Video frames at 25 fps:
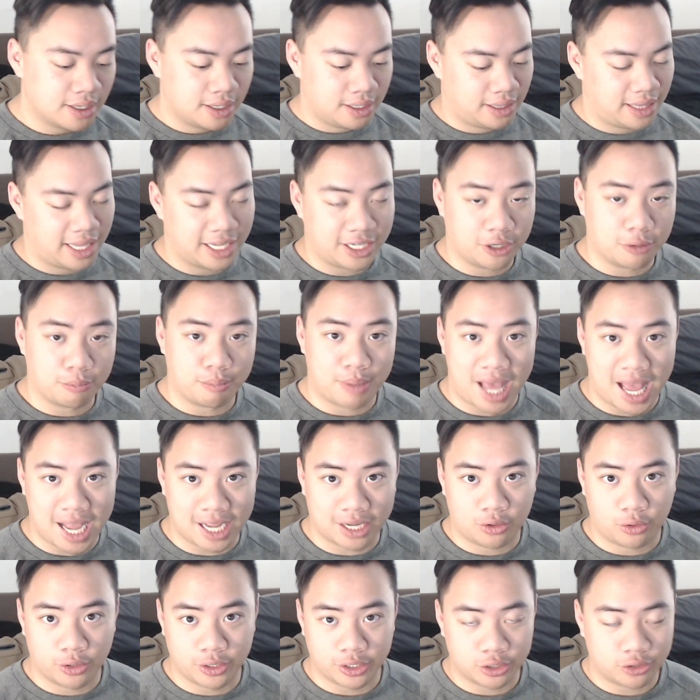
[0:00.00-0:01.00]
like your back
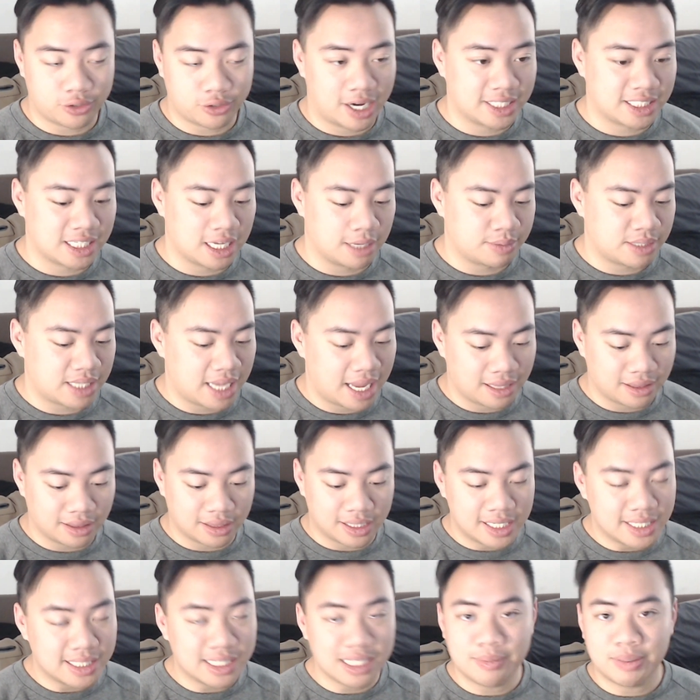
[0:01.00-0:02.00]
or your triceps, and
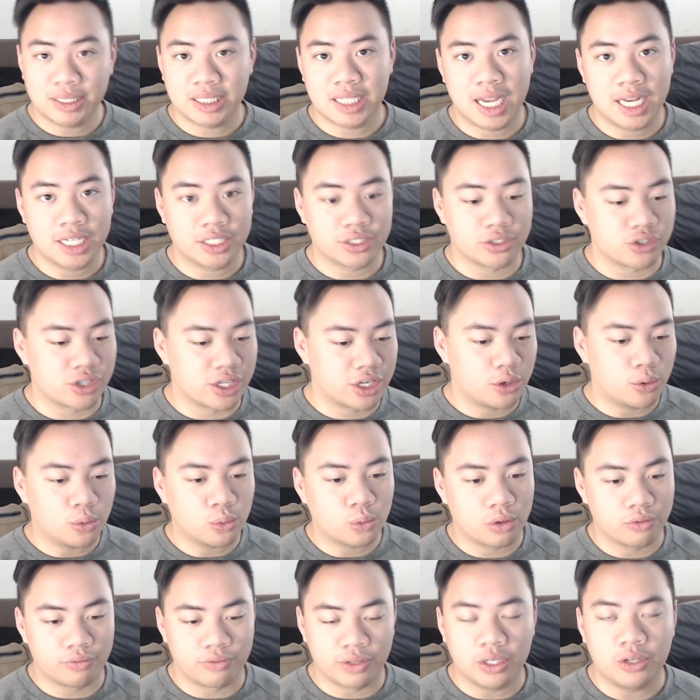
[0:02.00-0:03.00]
these limitations, they don't
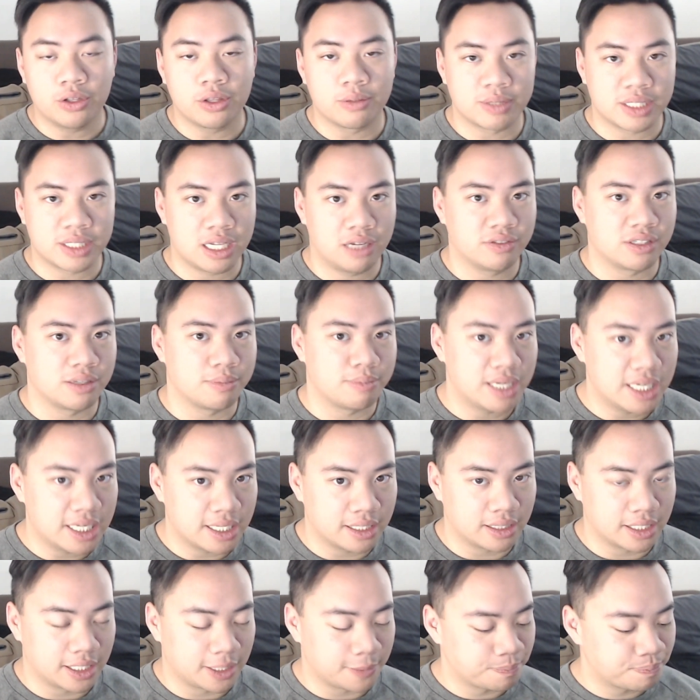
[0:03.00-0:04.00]
reveal themselves
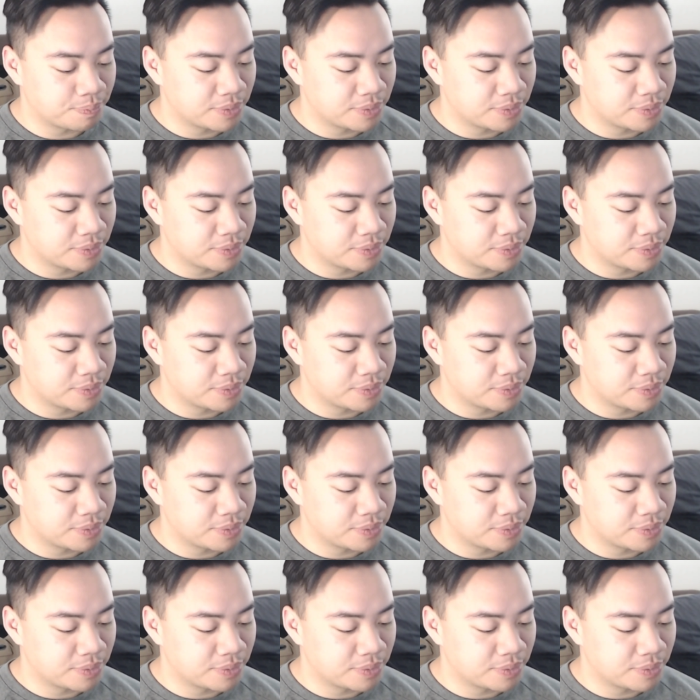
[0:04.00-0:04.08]
immediately.